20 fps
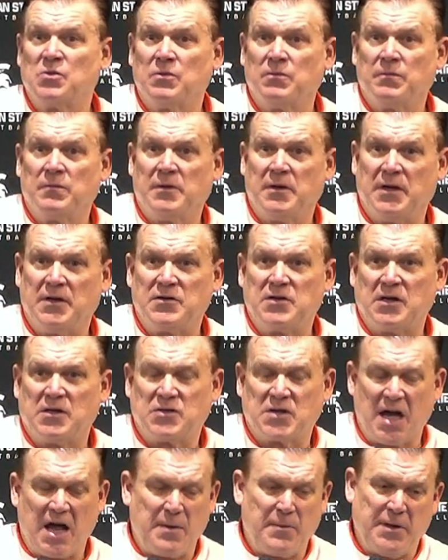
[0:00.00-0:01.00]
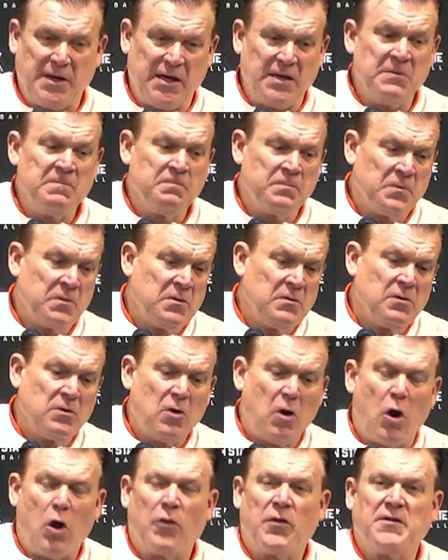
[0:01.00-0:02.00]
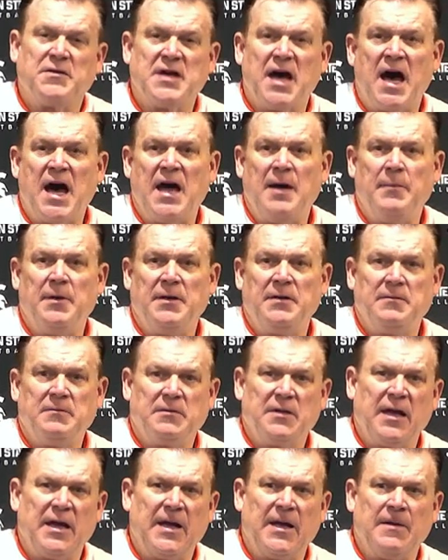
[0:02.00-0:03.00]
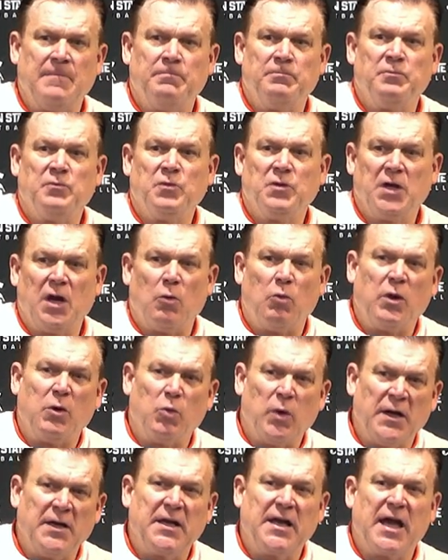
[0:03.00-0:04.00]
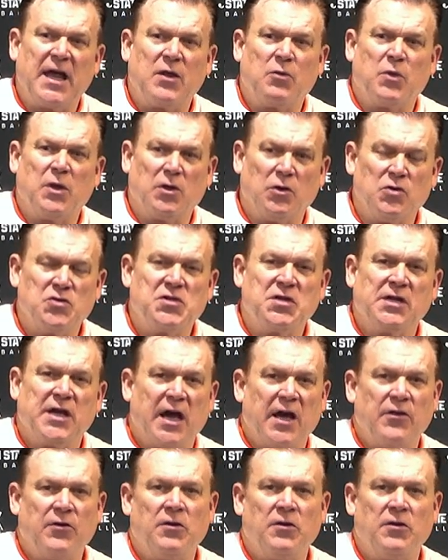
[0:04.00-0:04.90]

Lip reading: you know, we win together, we lose together. We cry together. We laugh together. And